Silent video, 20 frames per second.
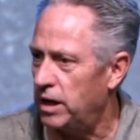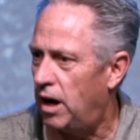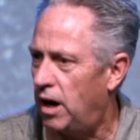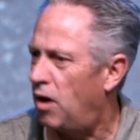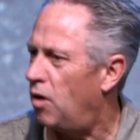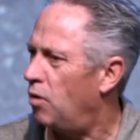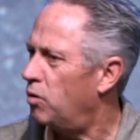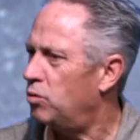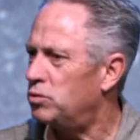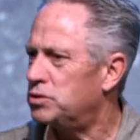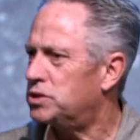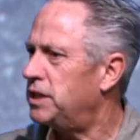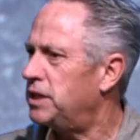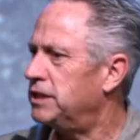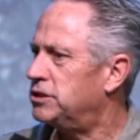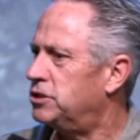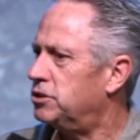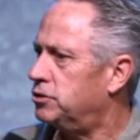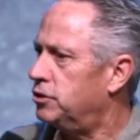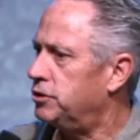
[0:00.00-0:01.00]
All those
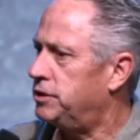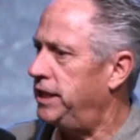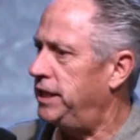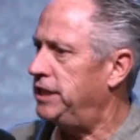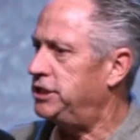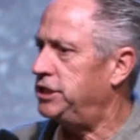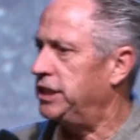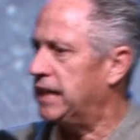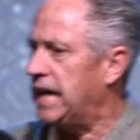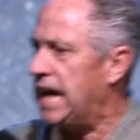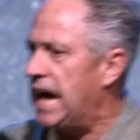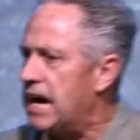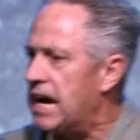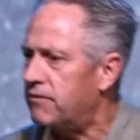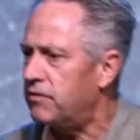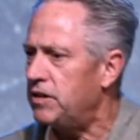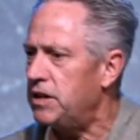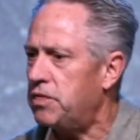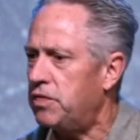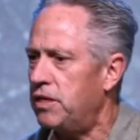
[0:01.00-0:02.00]
things are strategic.
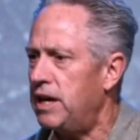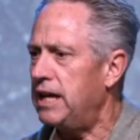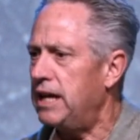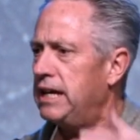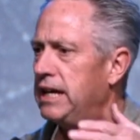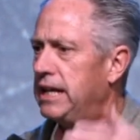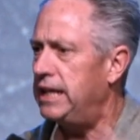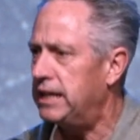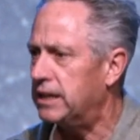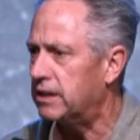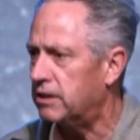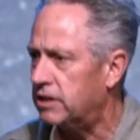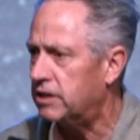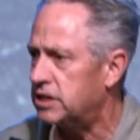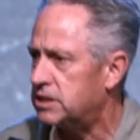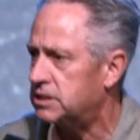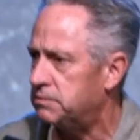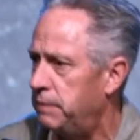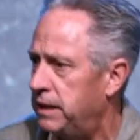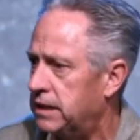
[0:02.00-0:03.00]
Everything here
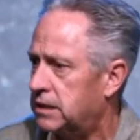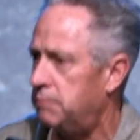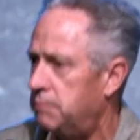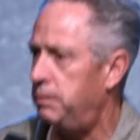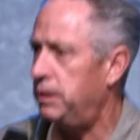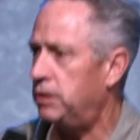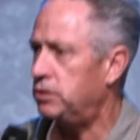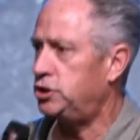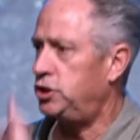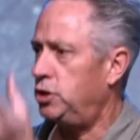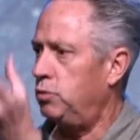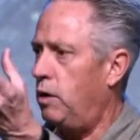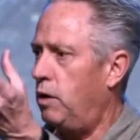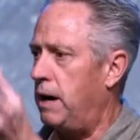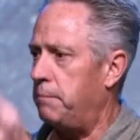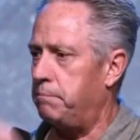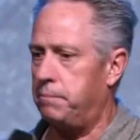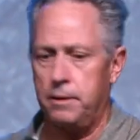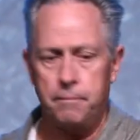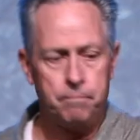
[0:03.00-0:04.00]
is meant to build you
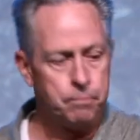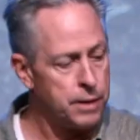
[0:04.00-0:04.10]
up.